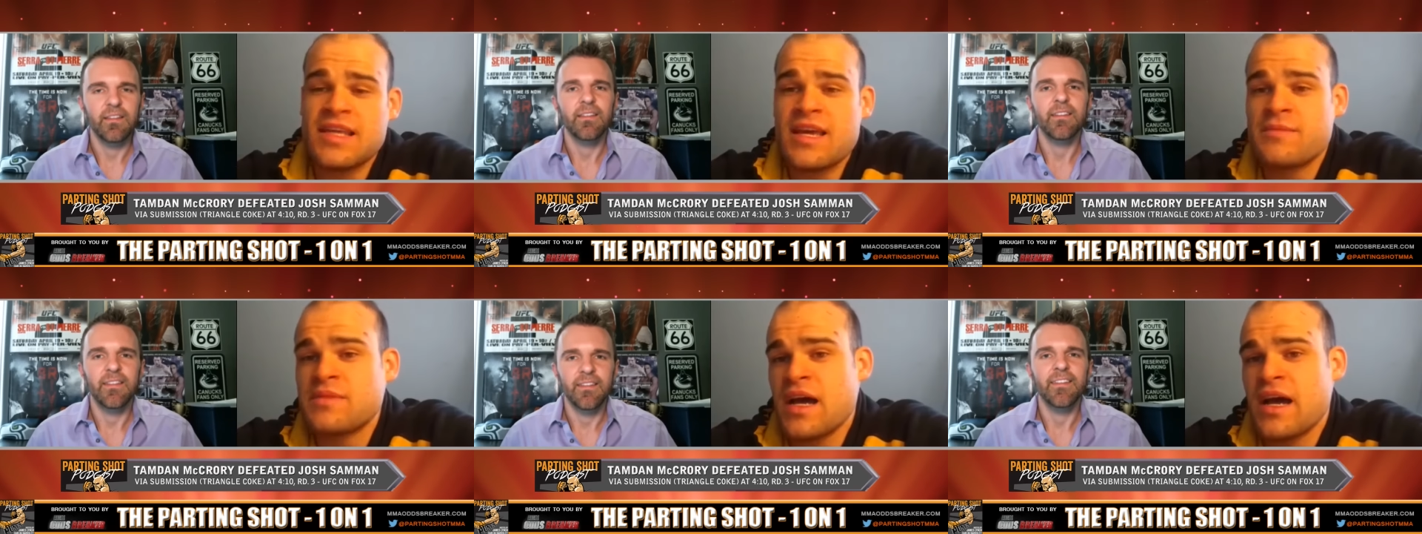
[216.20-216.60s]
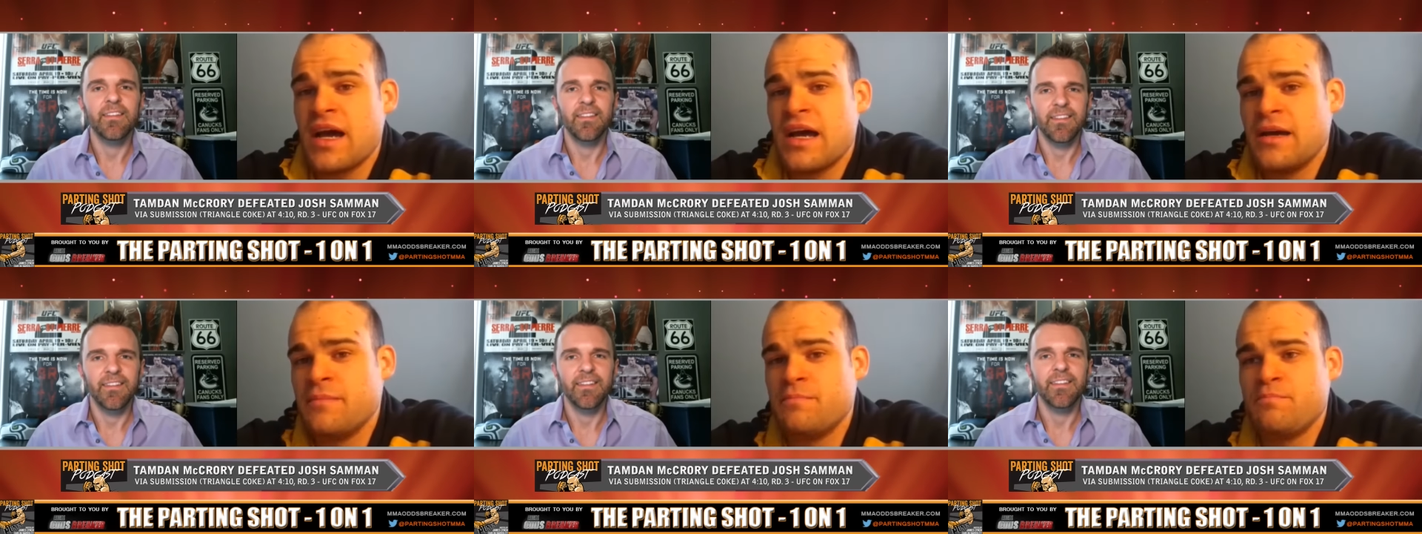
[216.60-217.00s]
Speaker 1: same
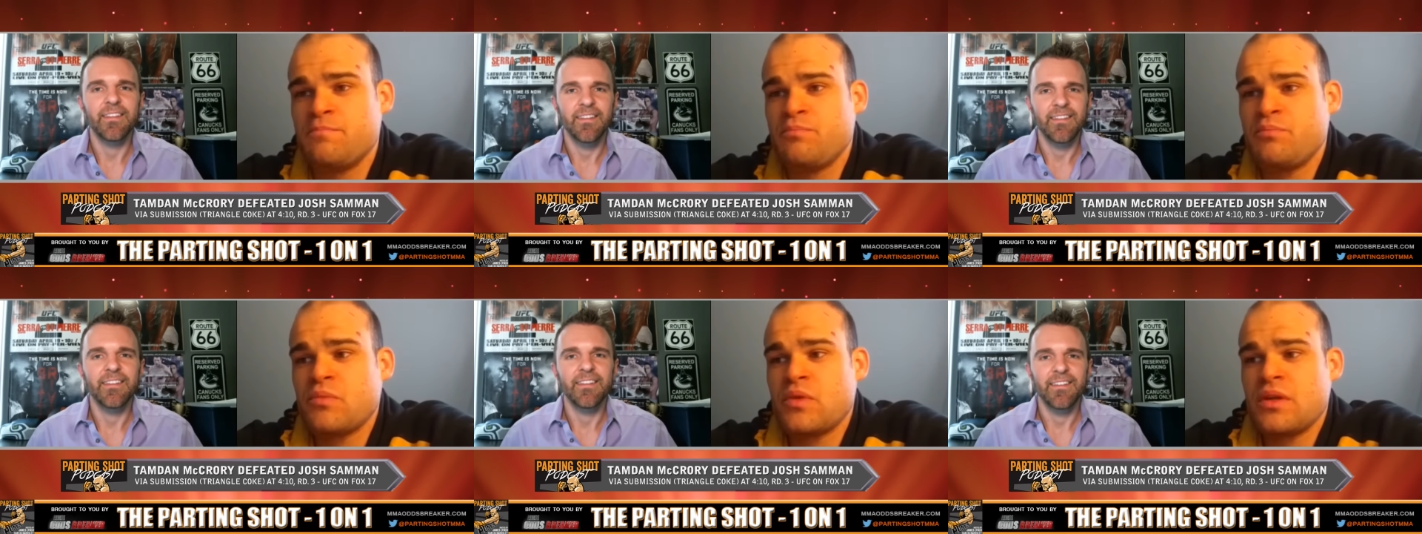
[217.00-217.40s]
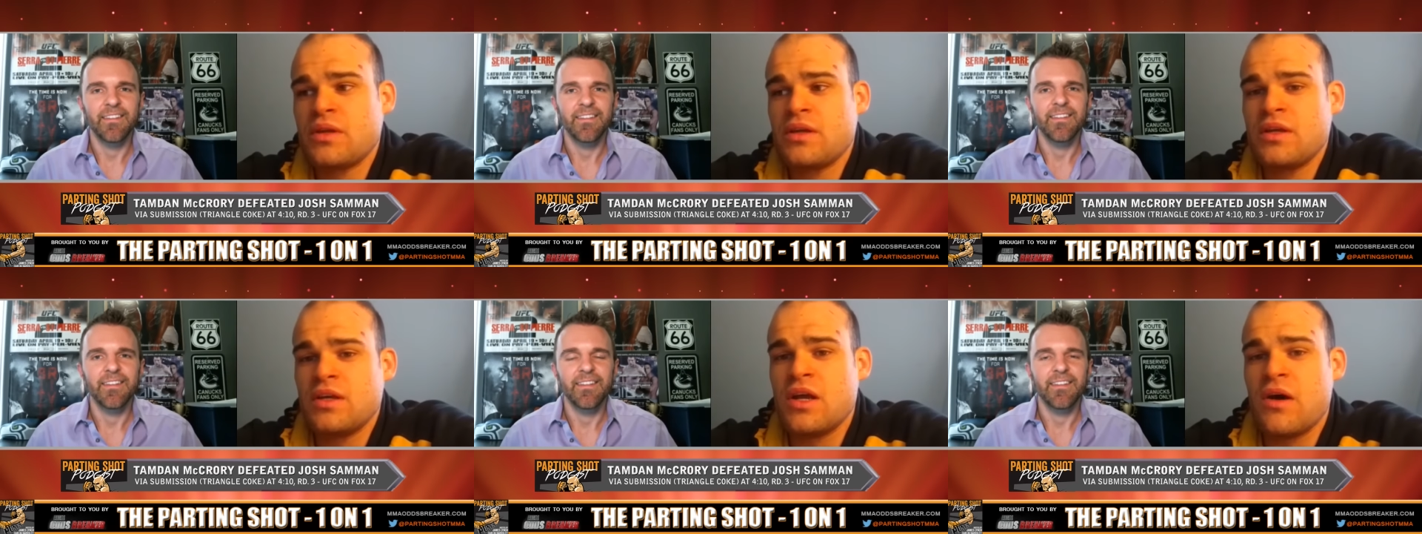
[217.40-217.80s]
time,
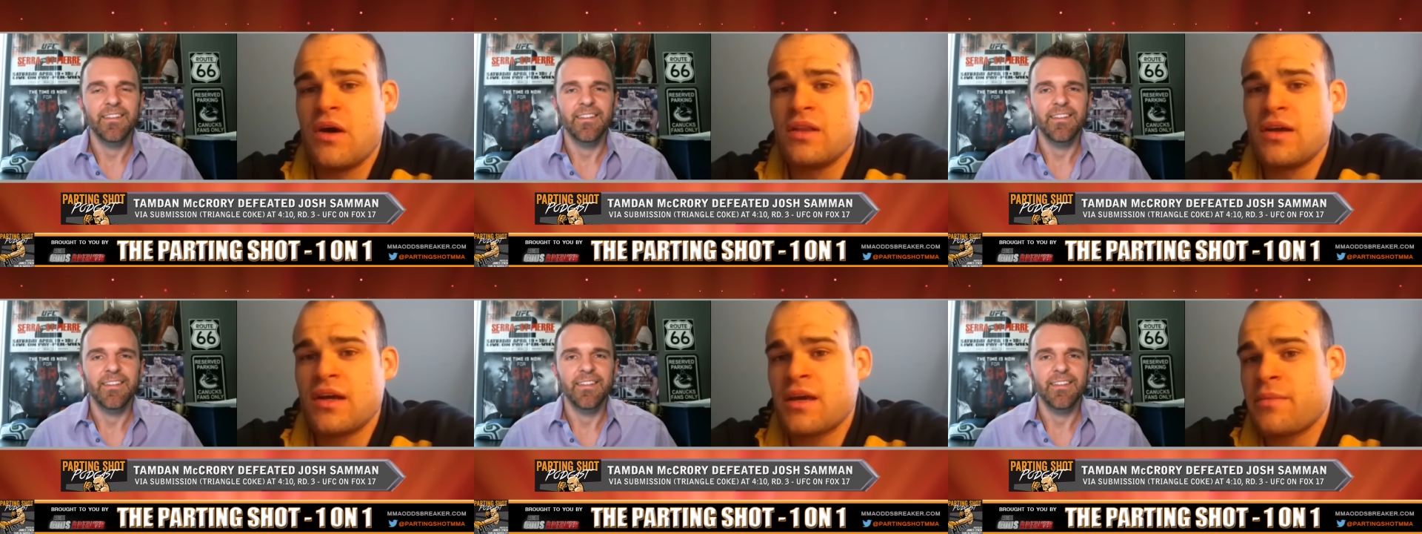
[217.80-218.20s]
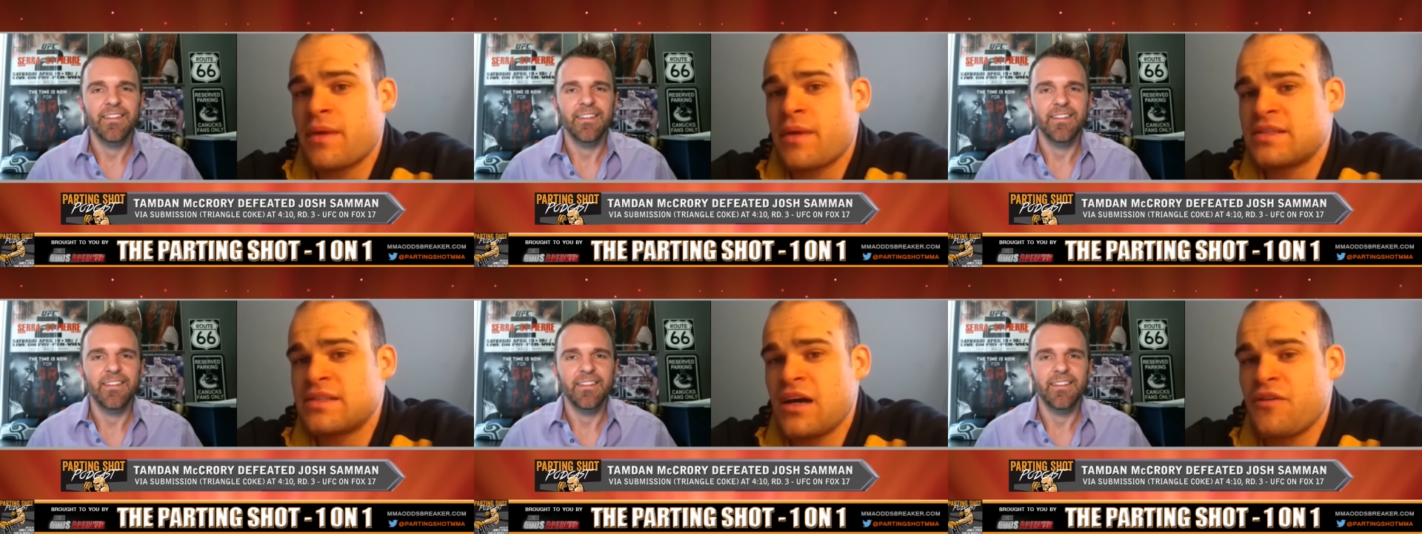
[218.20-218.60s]
you know, I look at
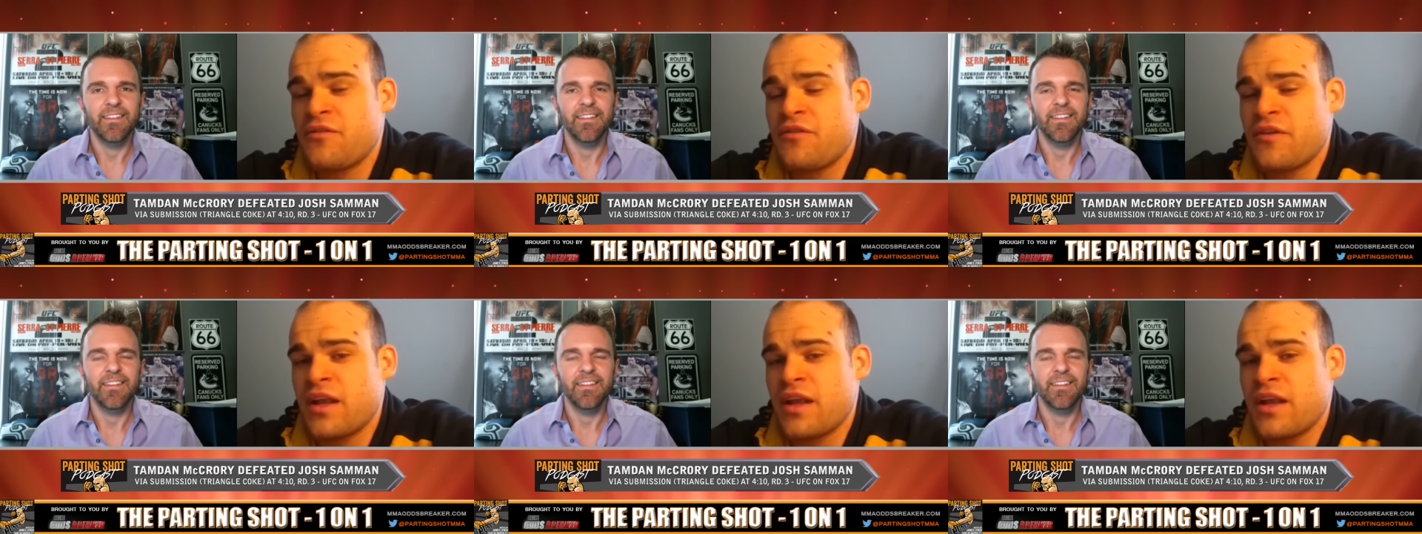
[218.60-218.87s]
myself